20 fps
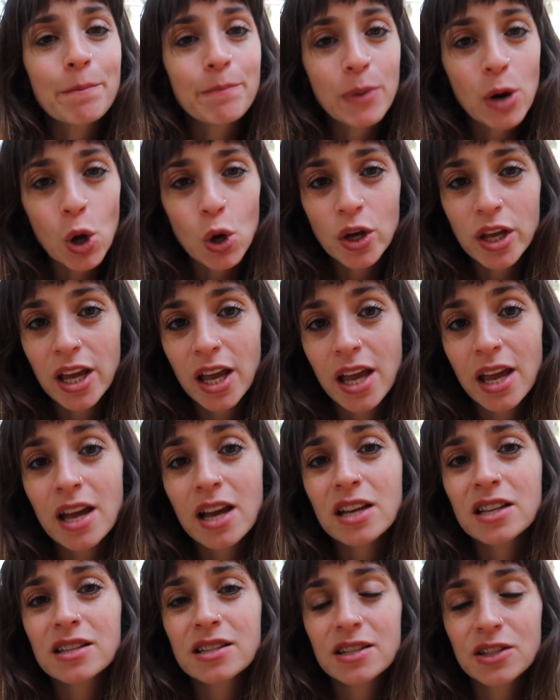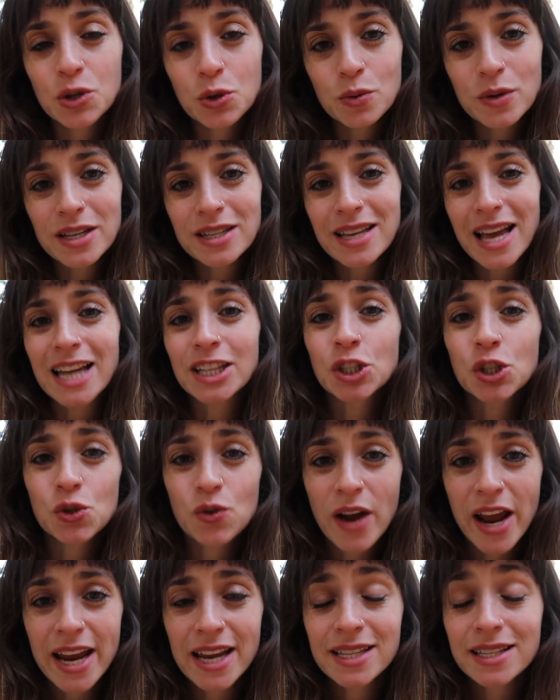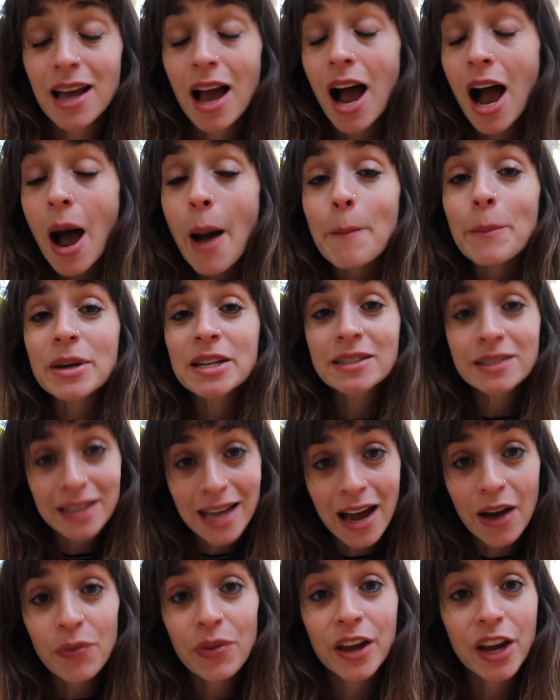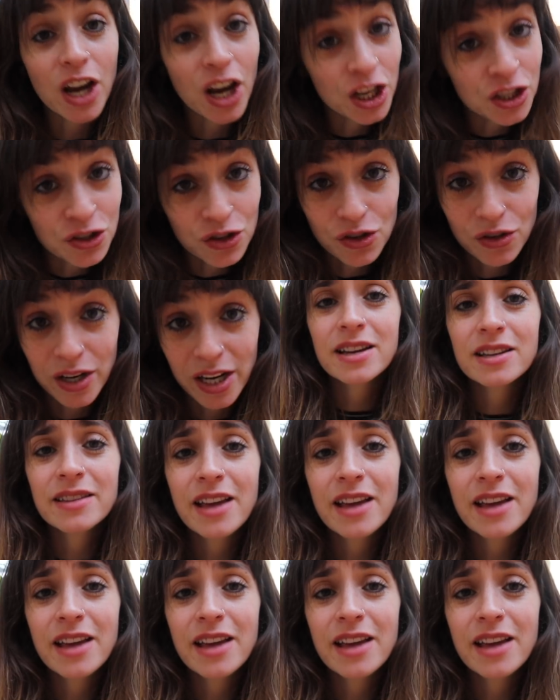blocking sewers and drains up and down the country.